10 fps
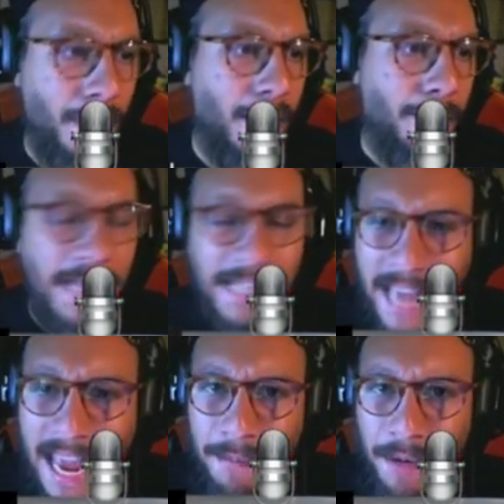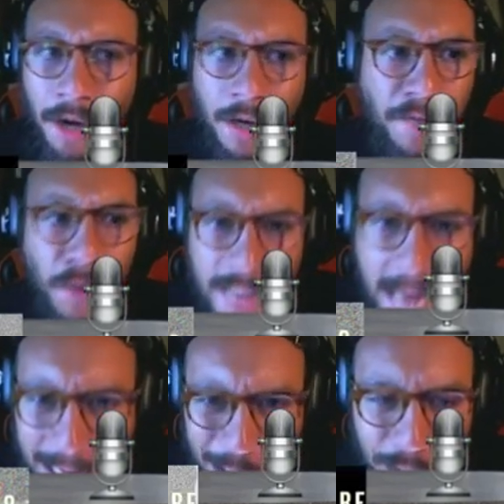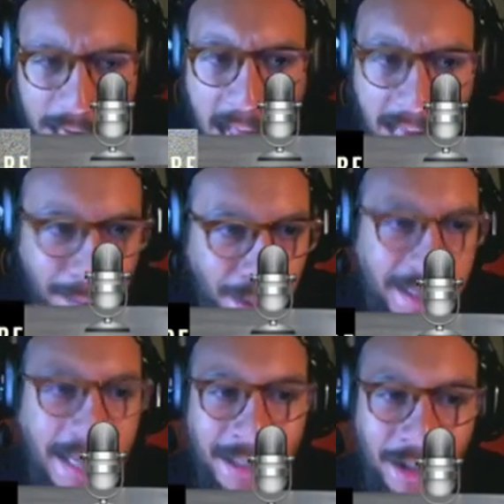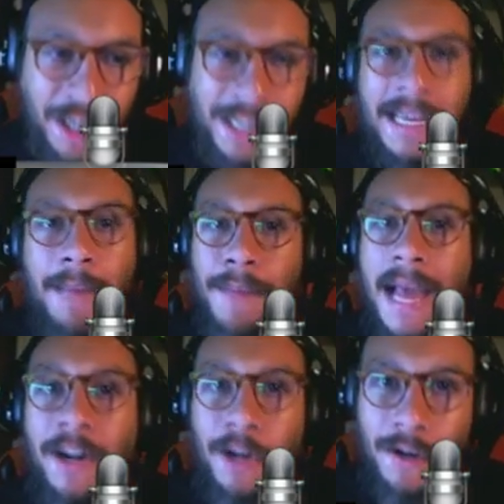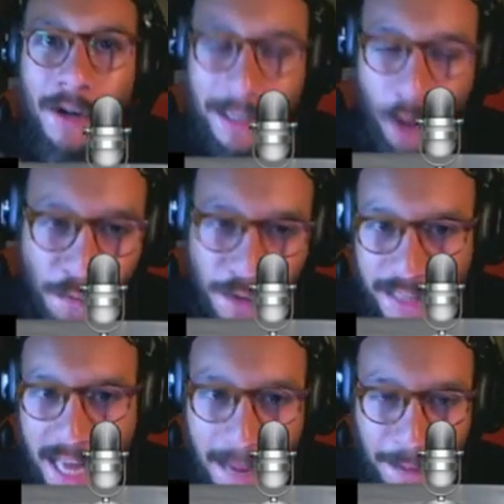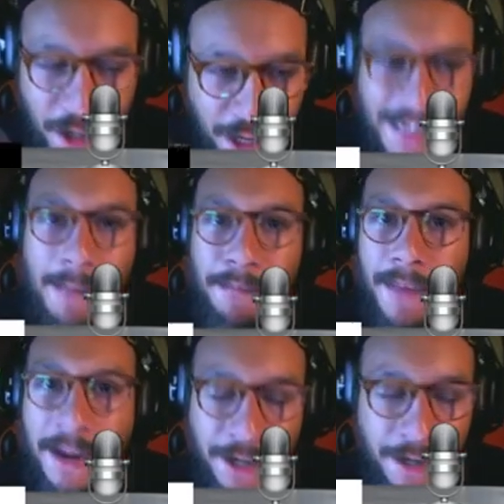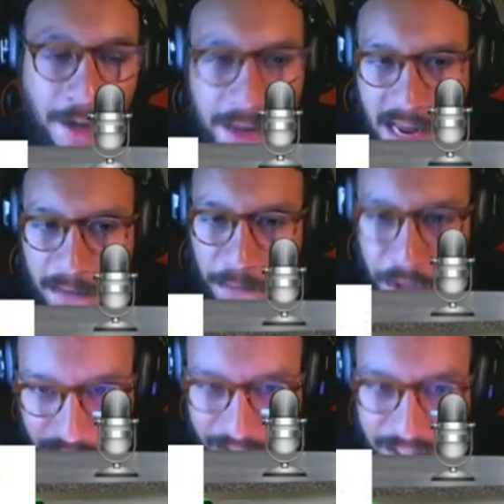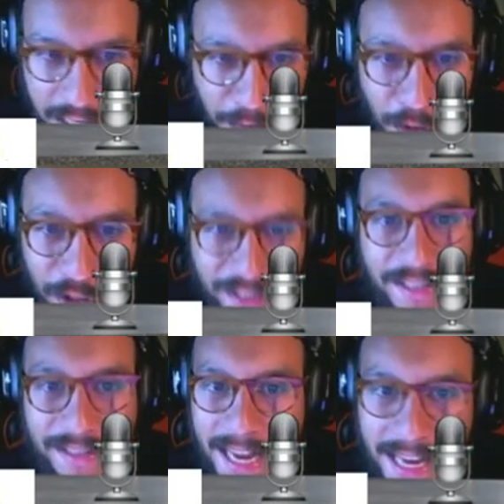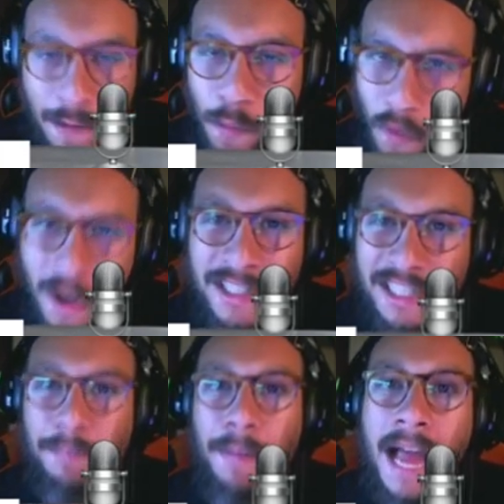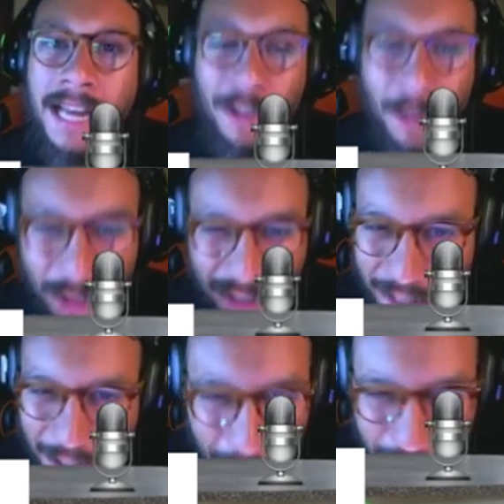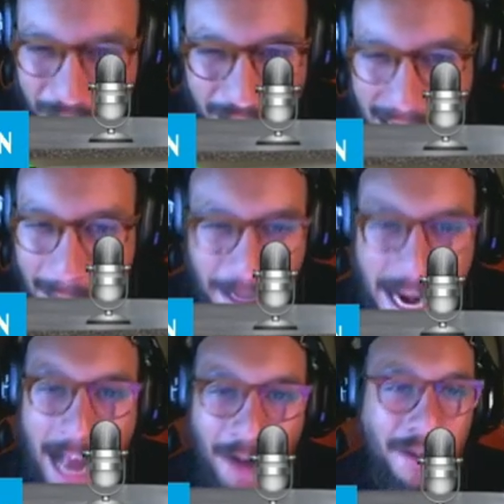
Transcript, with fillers: Play the game, bro. If you die, you die, but that you're gonna get better. Like, over time, you're gonna get better. If you just if you just stand in one spot and you you just camp it out,